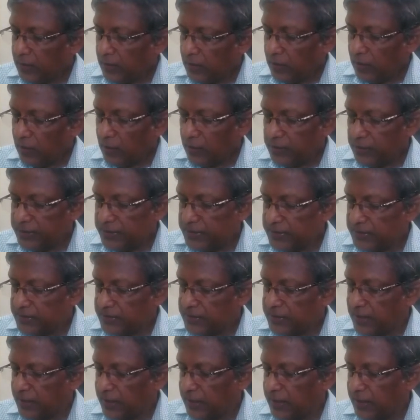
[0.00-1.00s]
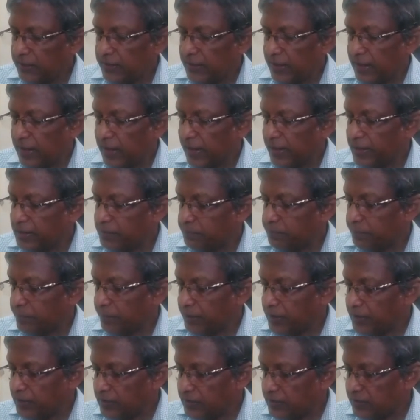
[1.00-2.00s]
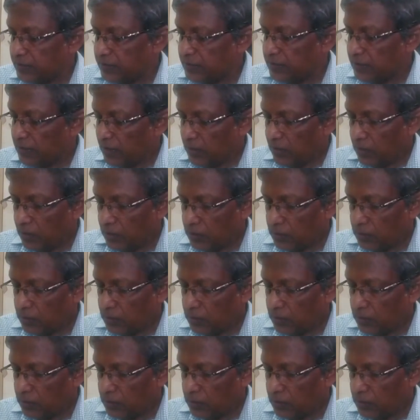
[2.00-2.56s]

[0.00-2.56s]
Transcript: On this day, the high priest